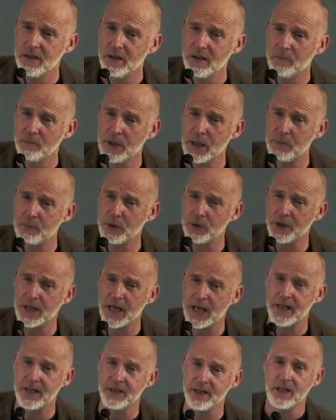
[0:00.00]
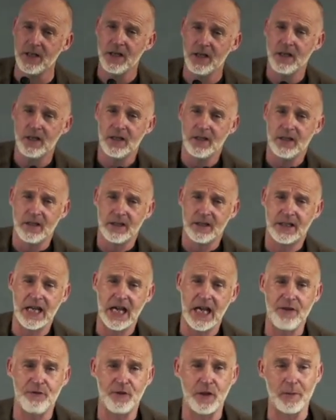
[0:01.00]
People are getting
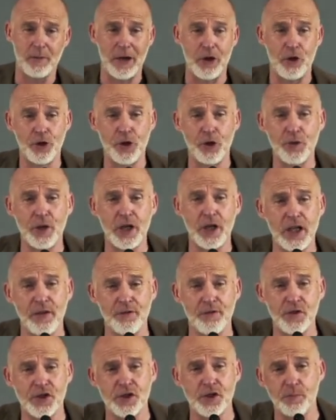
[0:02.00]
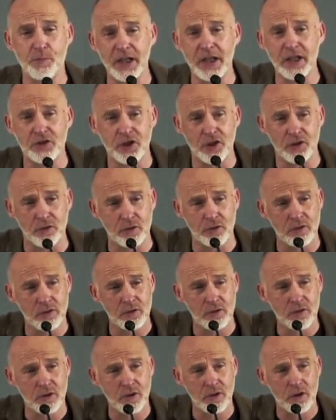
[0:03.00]
careful about who they even speak to
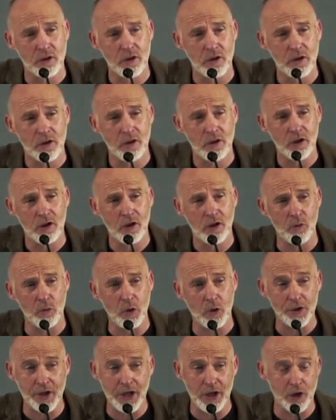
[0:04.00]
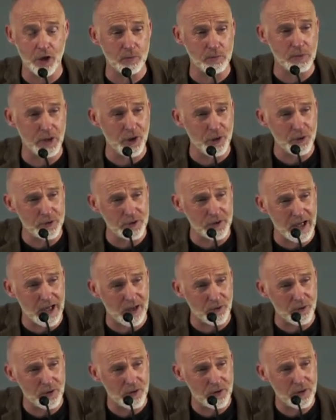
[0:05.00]
or what they upload
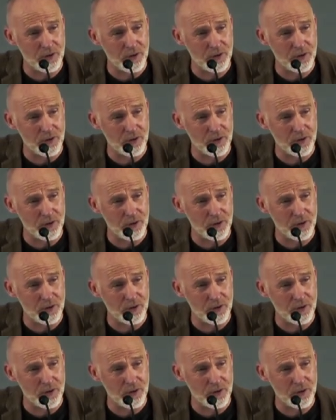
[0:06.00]
now